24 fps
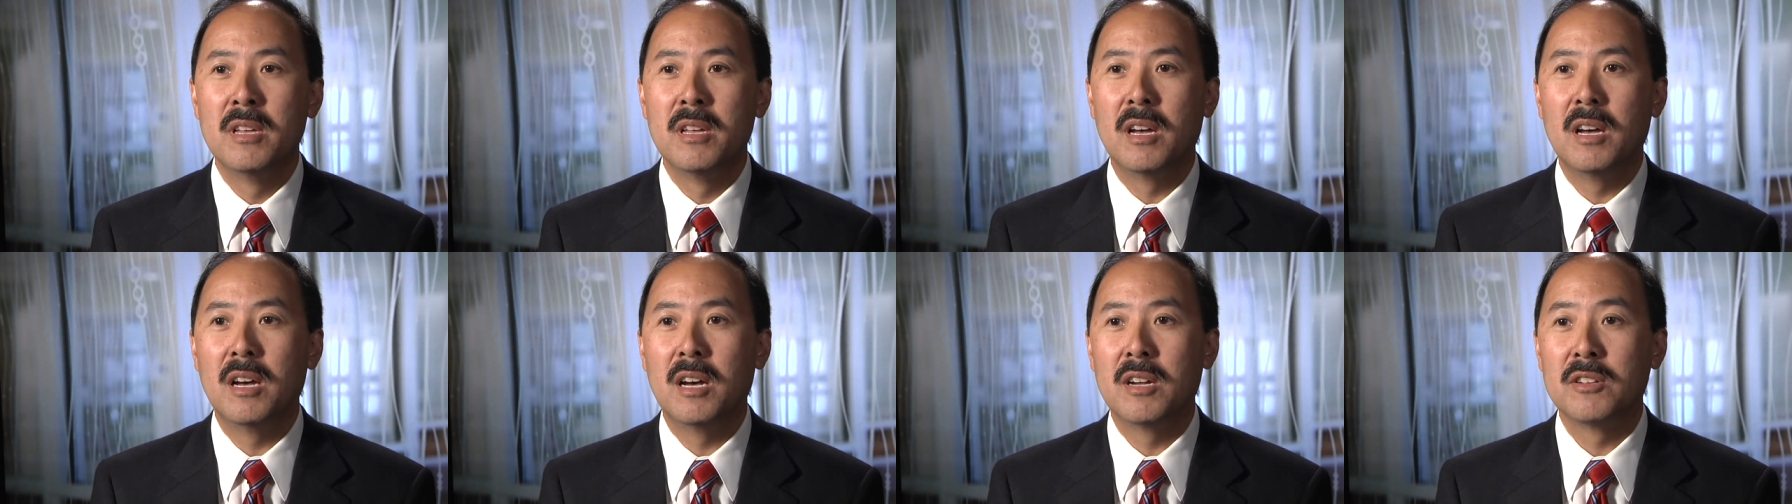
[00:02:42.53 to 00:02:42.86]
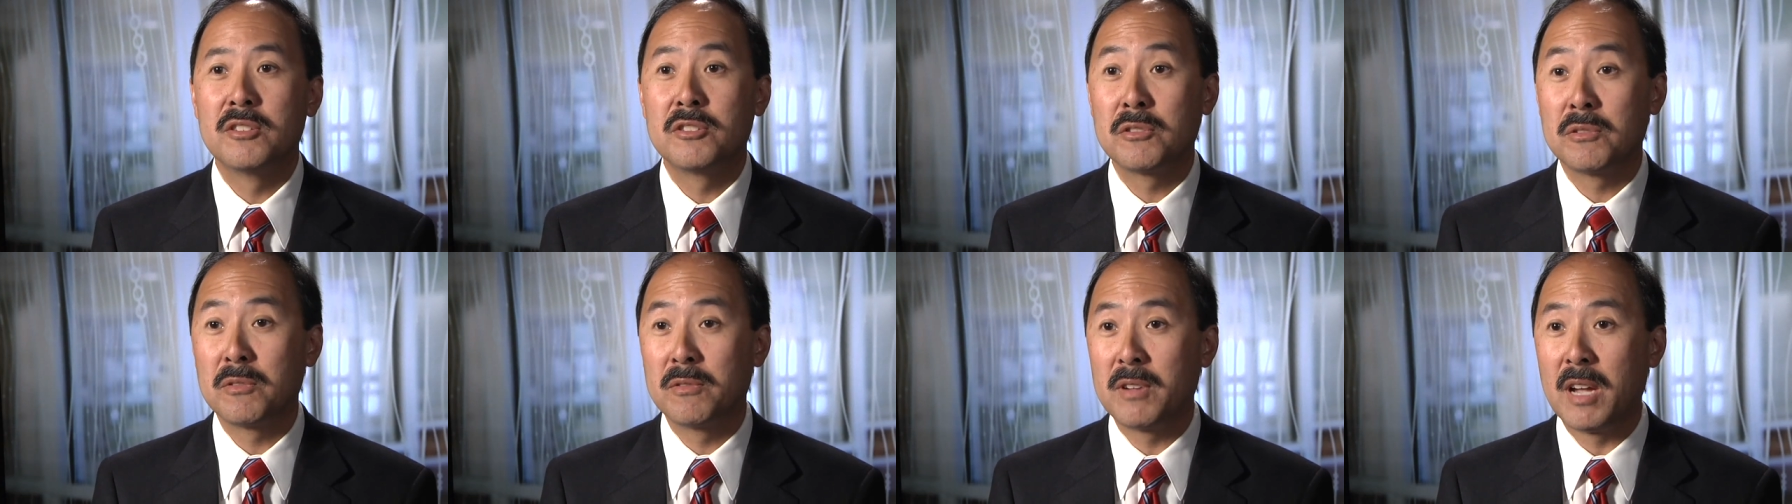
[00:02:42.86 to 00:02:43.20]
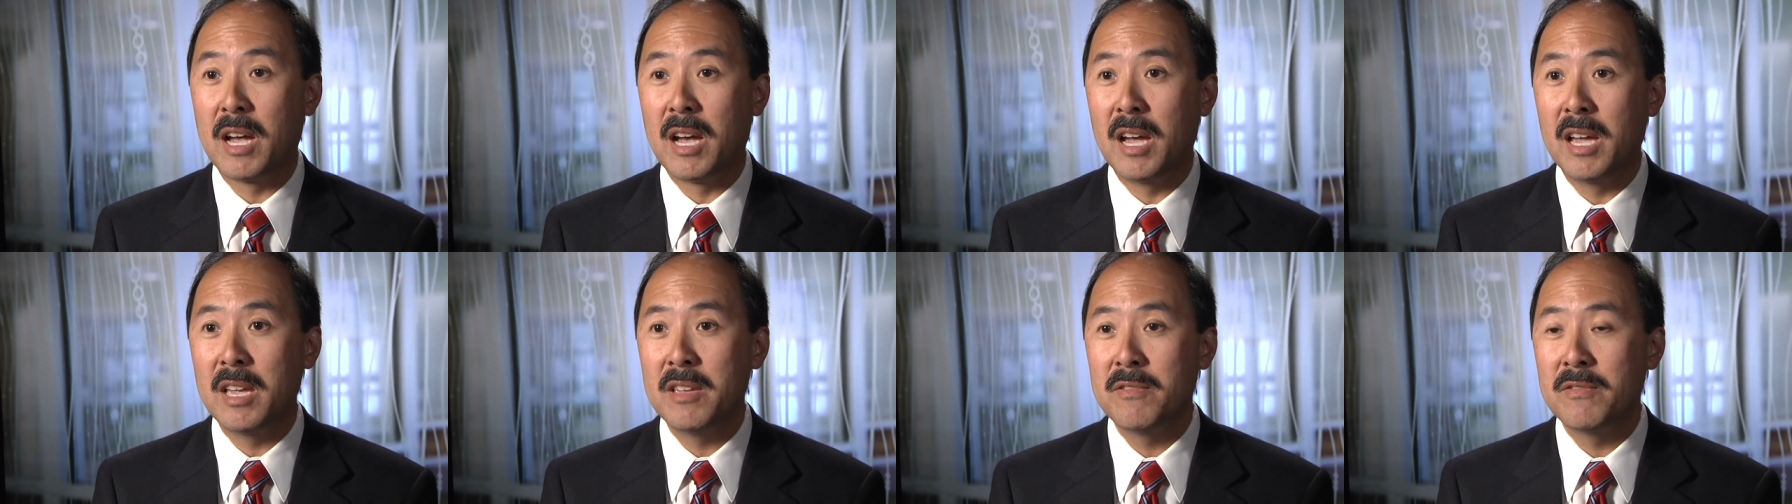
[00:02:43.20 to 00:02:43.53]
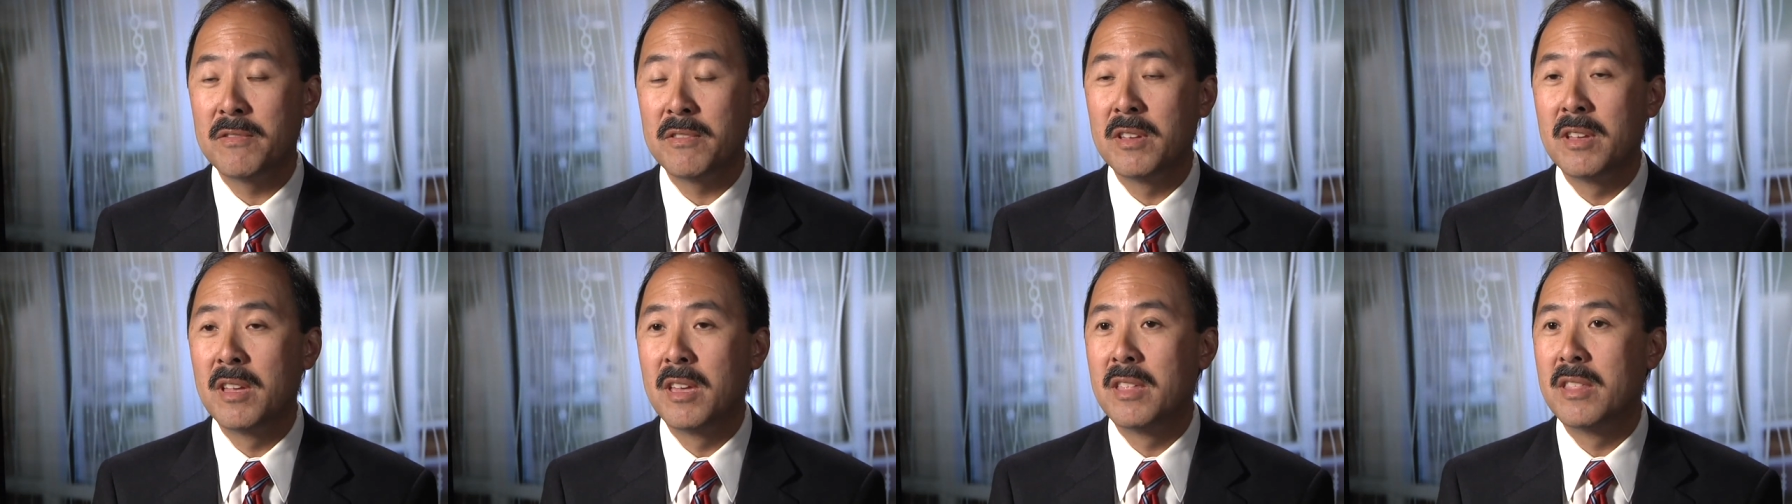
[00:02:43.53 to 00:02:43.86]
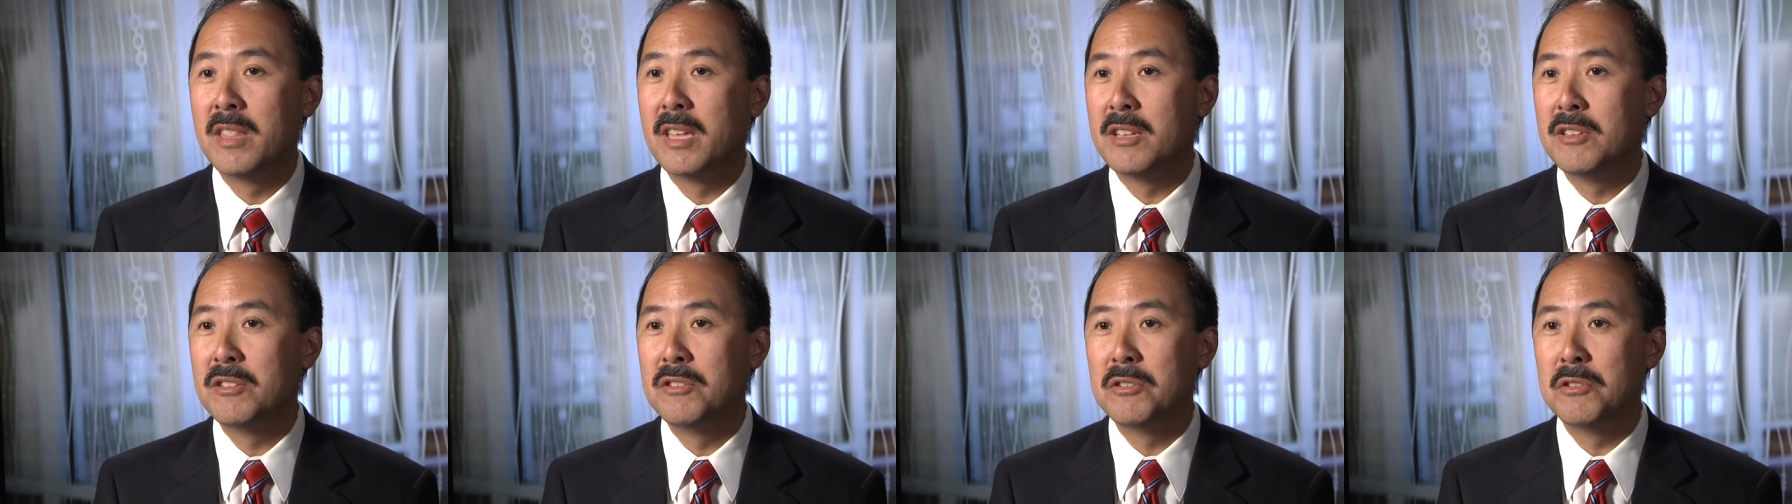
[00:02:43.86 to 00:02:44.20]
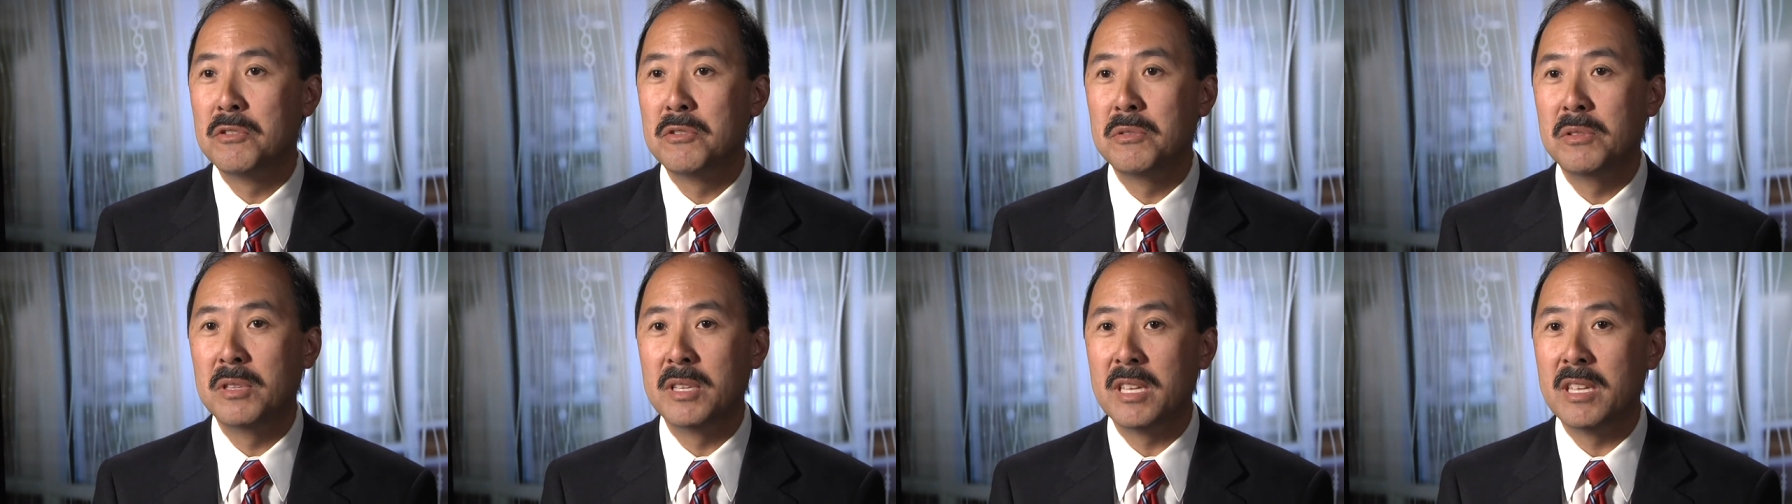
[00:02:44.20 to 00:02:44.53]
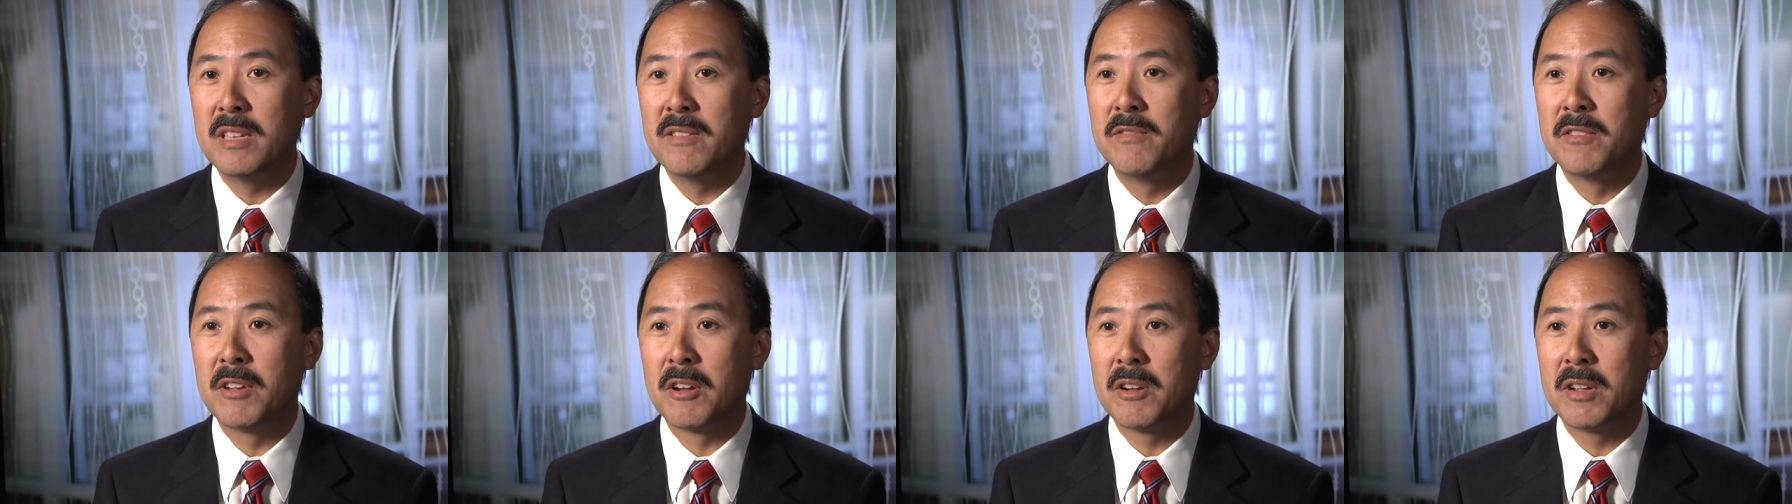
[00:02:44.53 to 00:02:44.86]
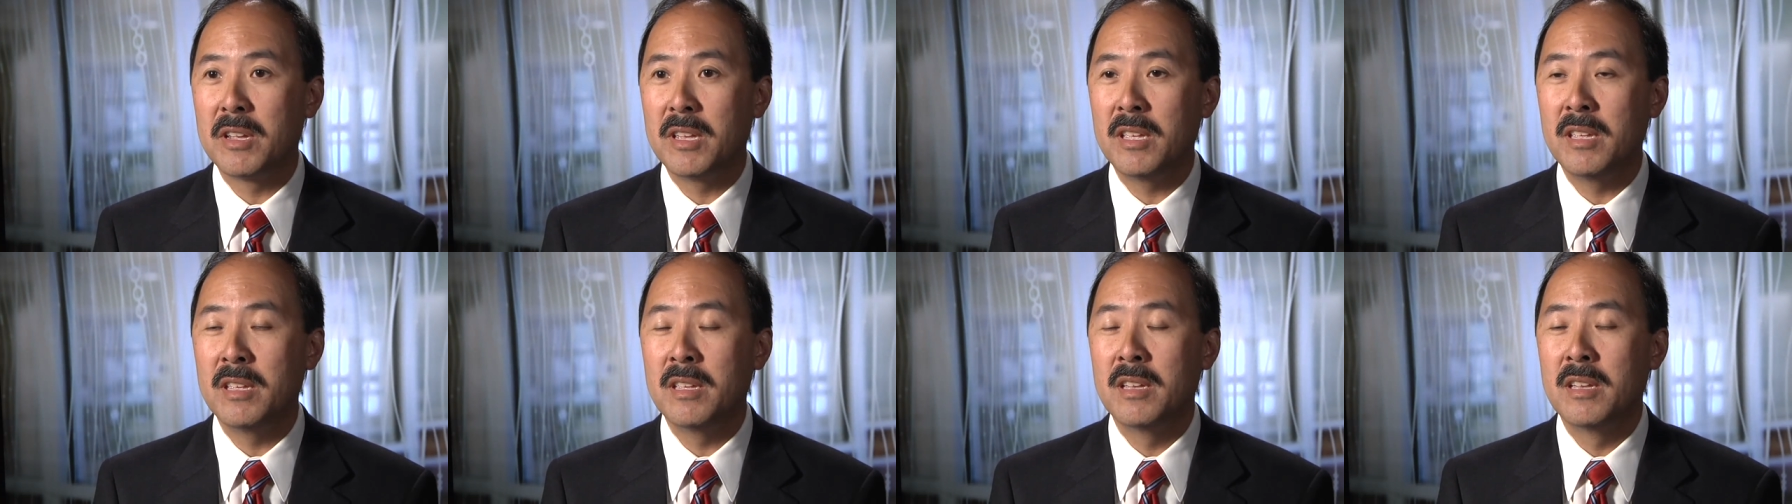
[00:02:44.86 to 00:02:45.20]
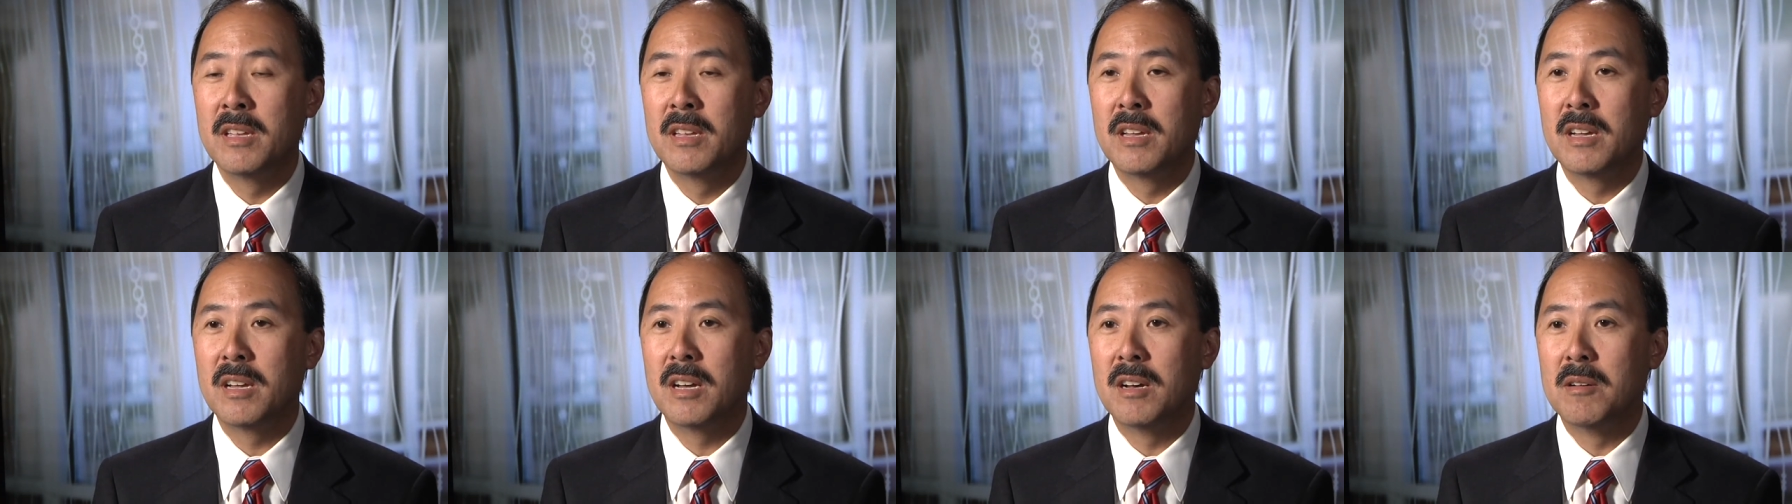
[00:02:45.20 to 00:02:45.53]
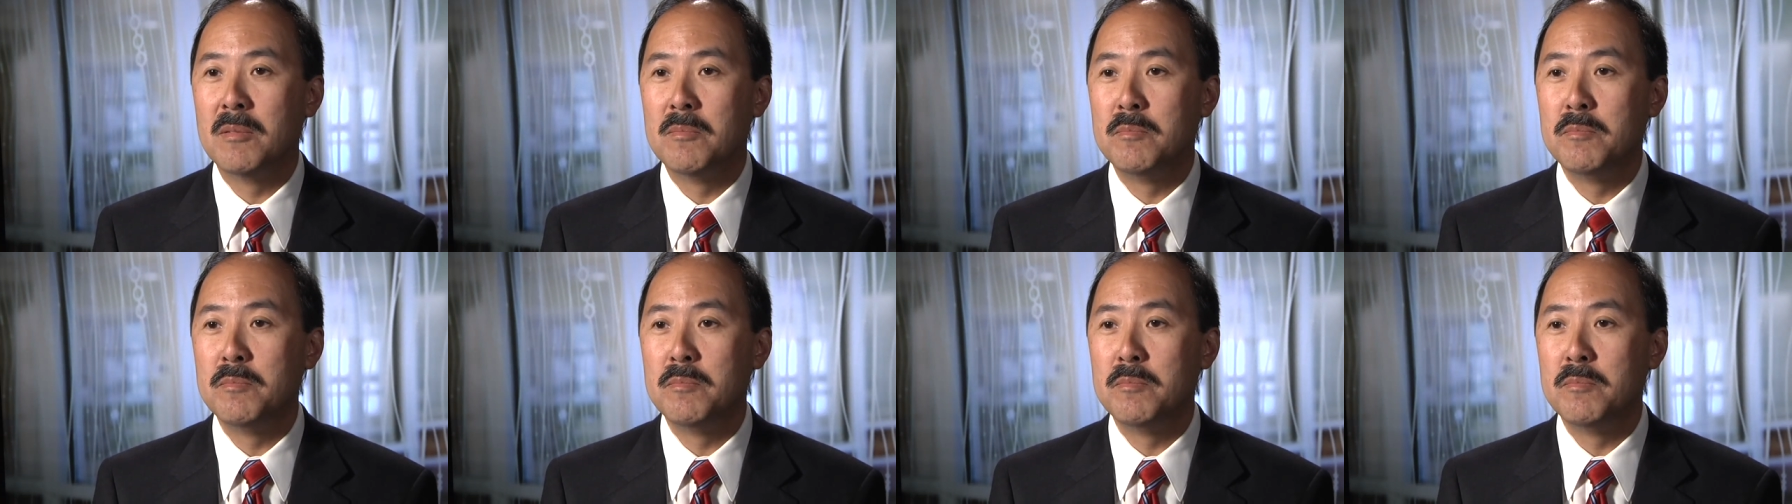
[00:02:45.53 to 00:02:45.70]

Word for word: uh, survive they do lead very uh,